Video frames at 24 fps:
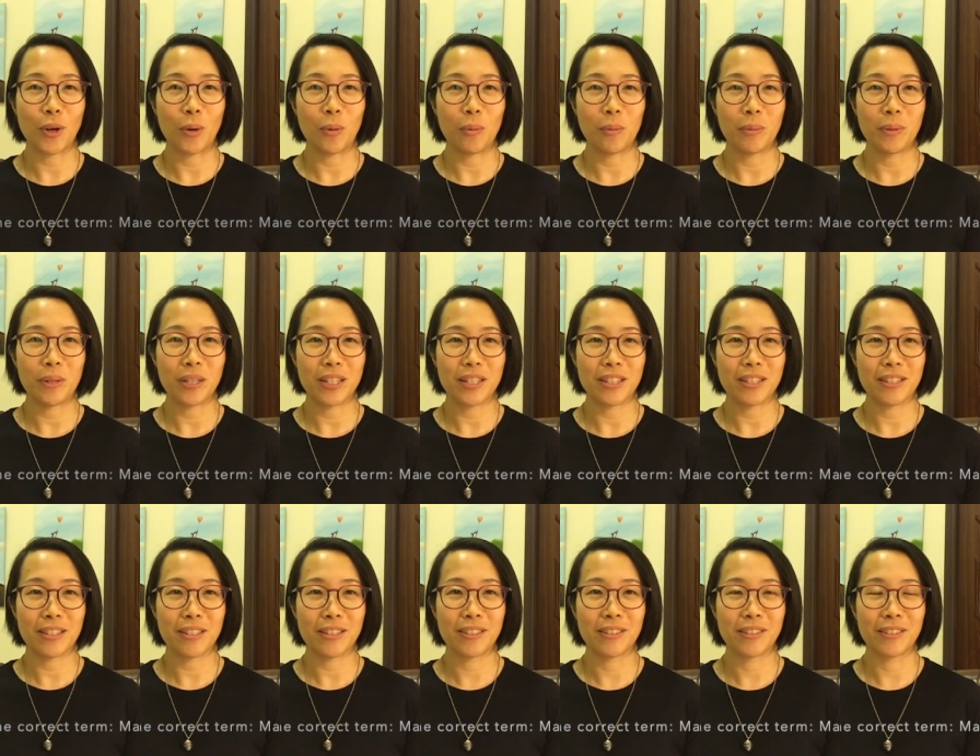
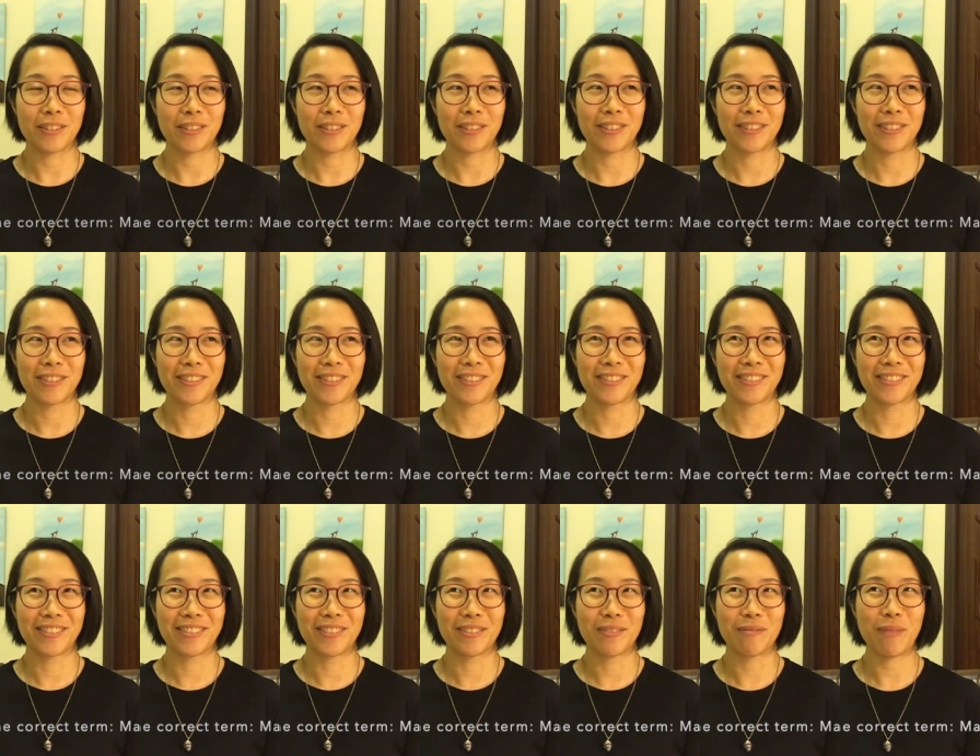opus.
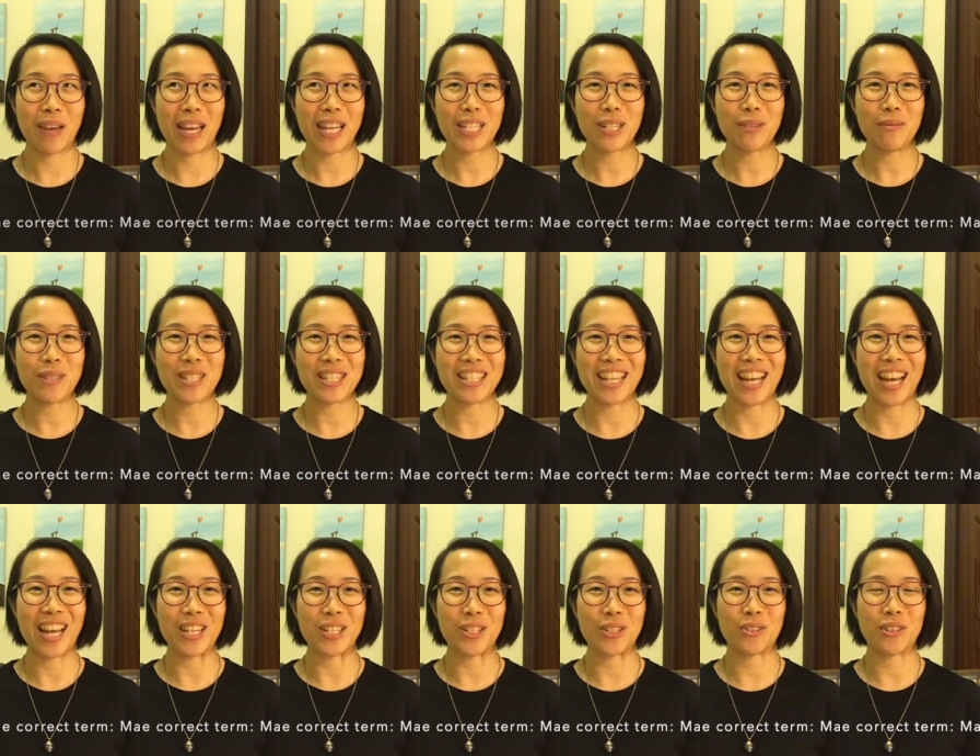Magnum is the
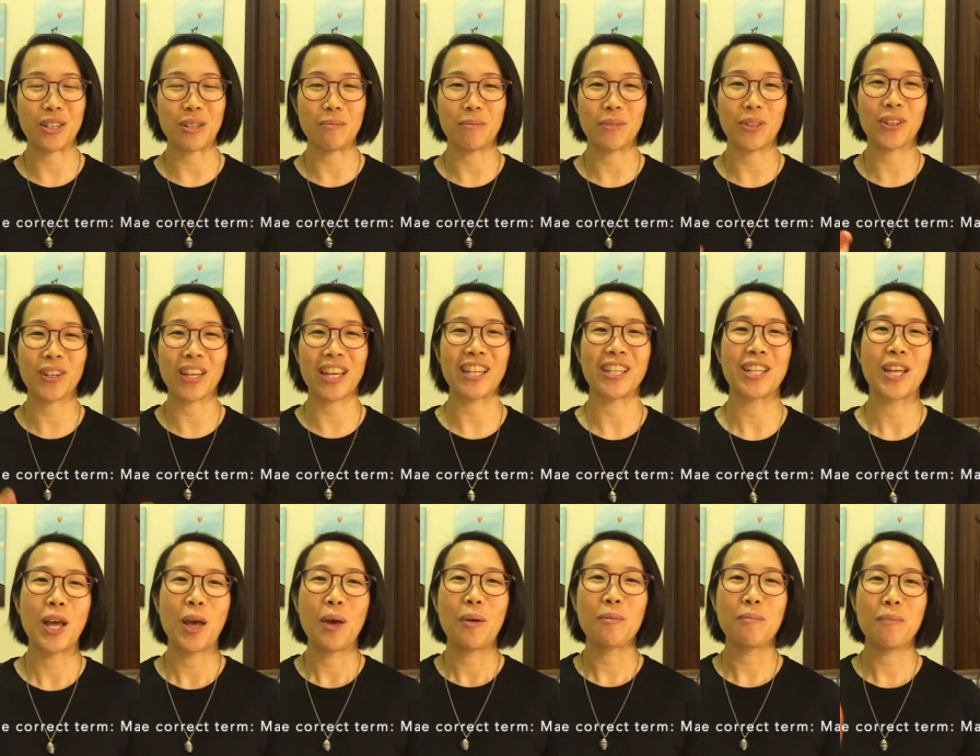ice cream. Okay,
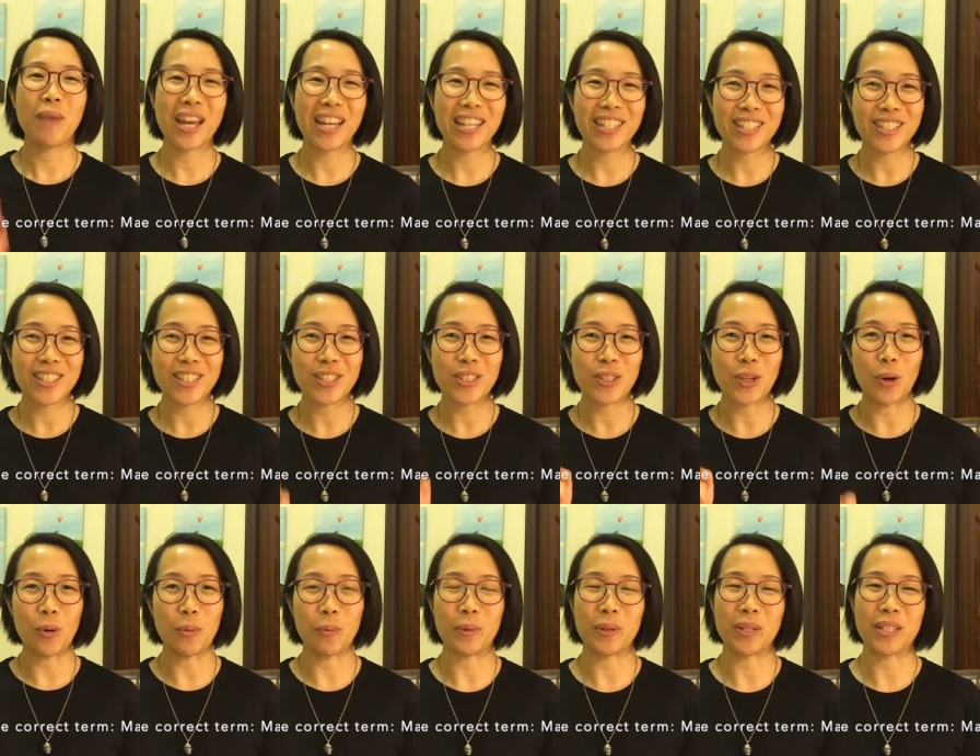magnus
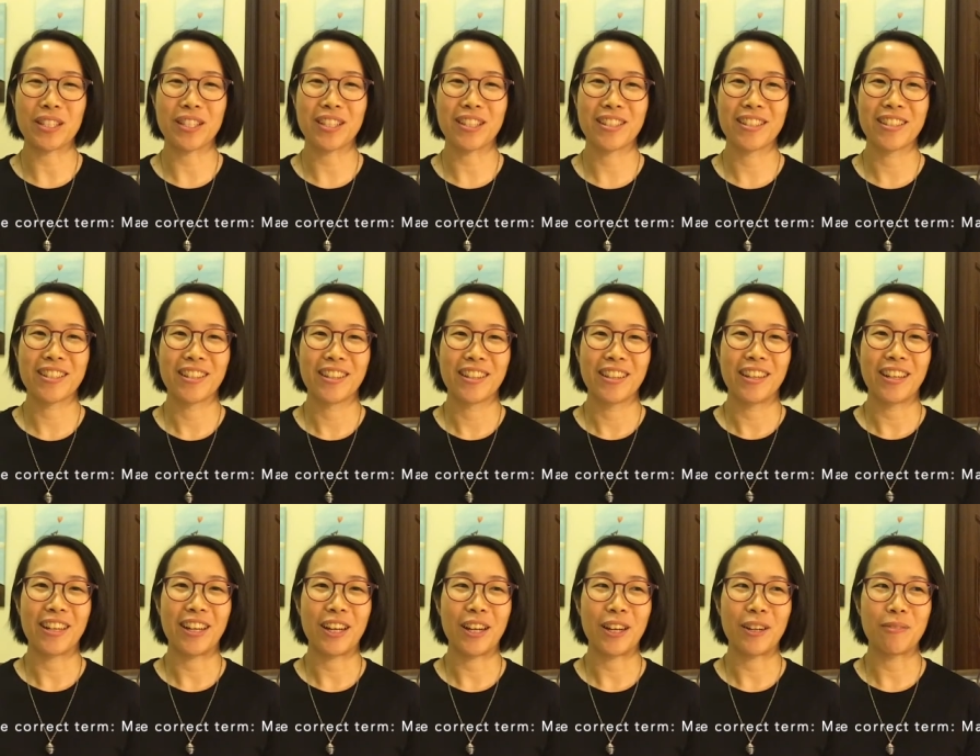opus.
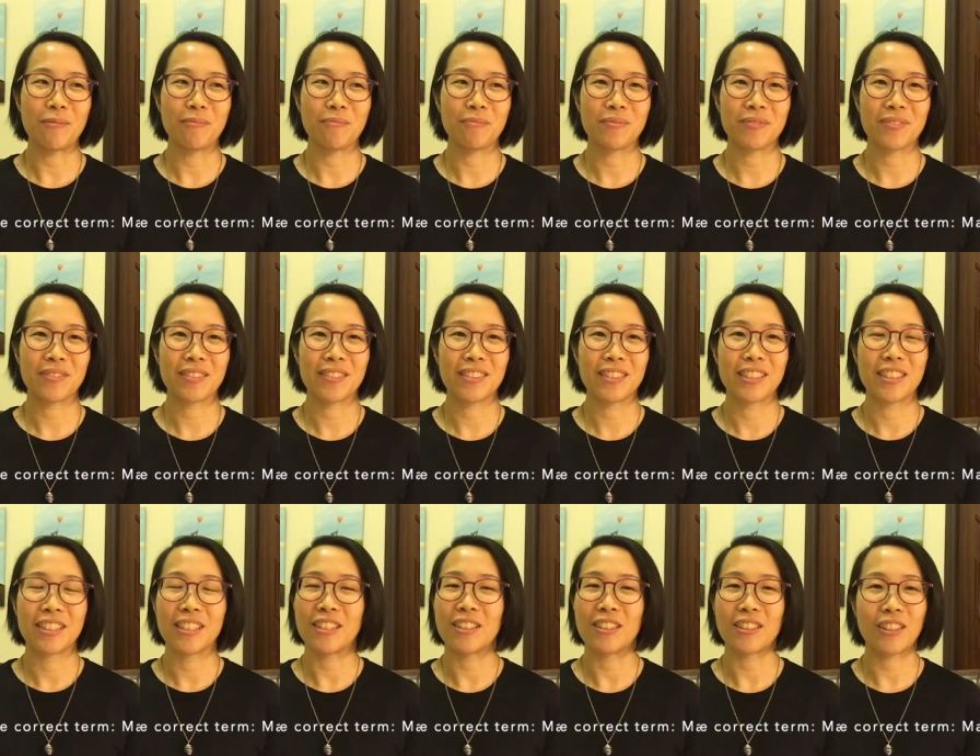Um,
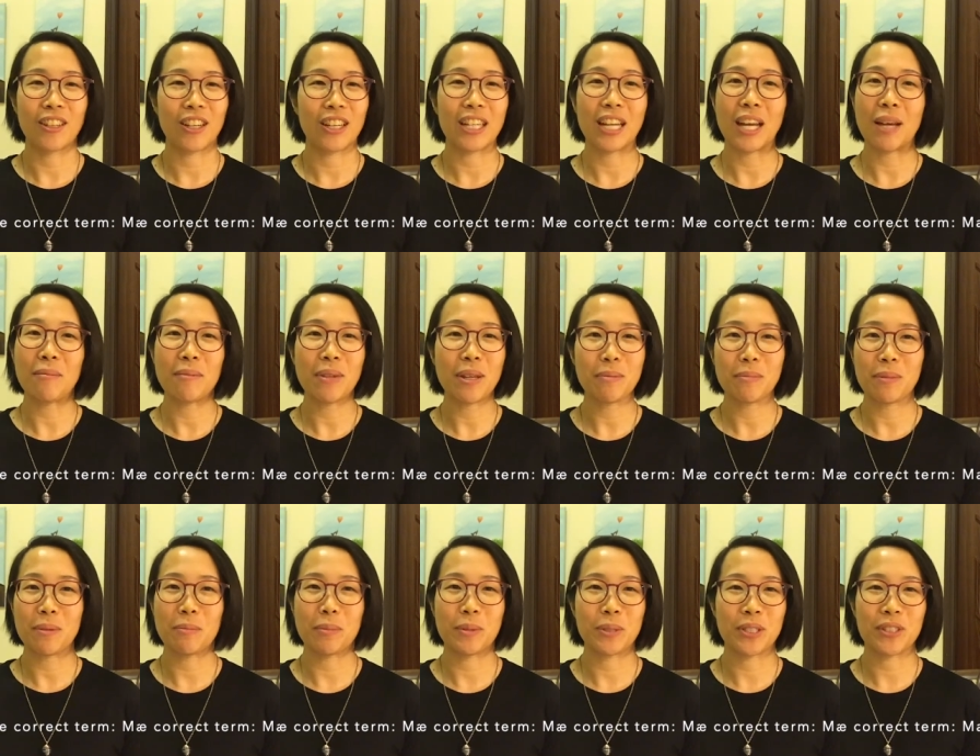oh god, I might be
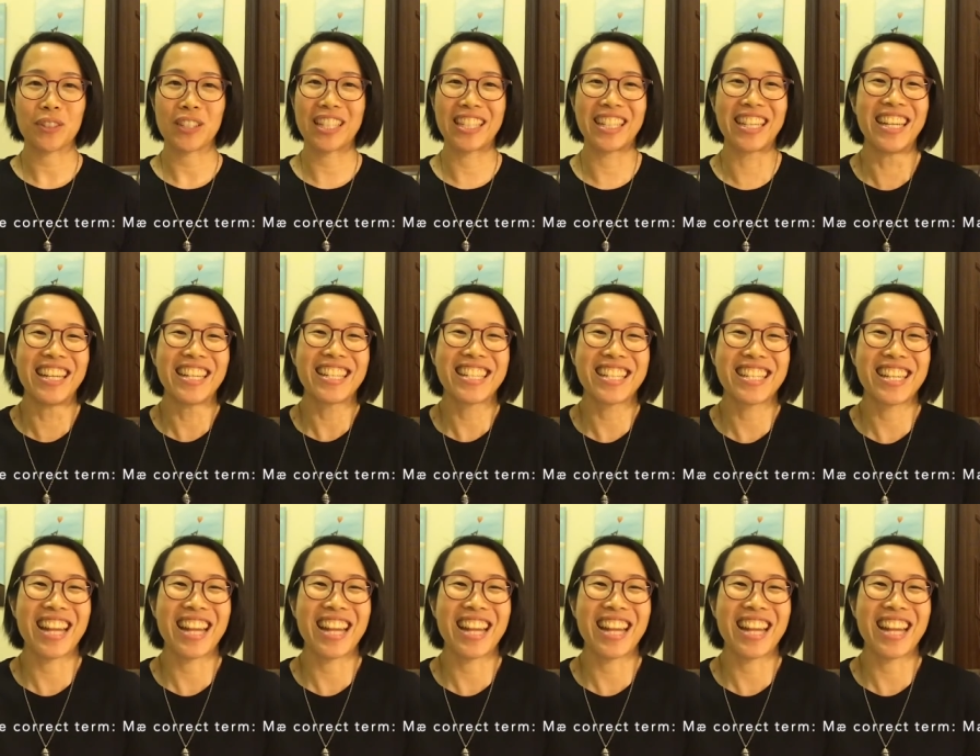butchering this